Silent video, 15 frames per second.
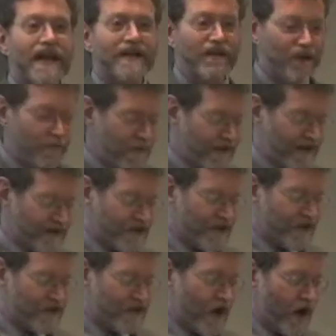and
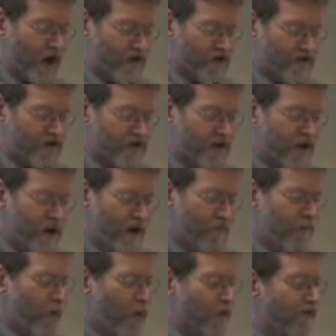humanistic scholars
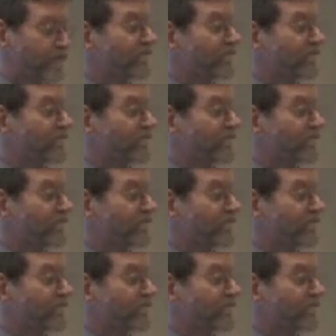more